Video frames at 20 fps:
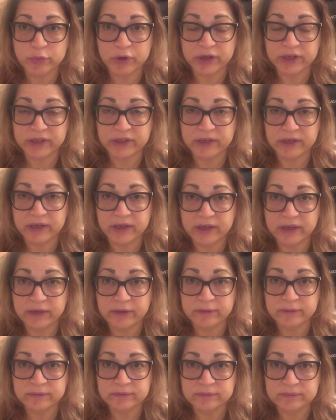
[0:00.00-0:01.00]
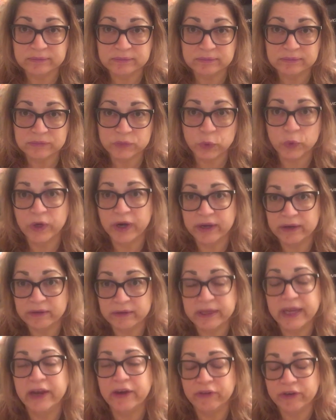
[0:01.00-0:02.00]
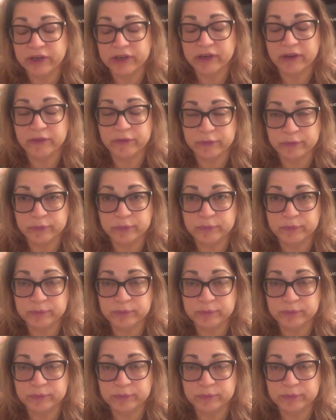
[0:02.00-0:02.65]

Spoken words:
pregnant again or carry another.